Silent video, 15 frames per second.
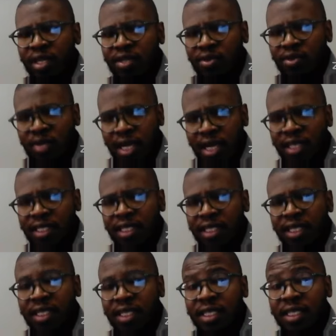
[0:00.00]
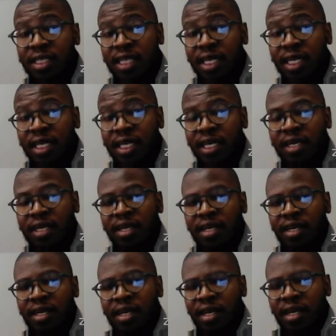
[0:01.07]
is uniting in its gender.
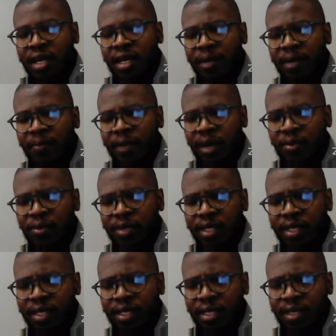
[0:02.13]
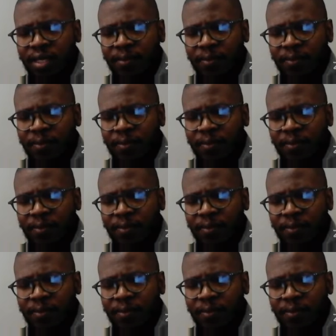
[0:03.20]
Um, are we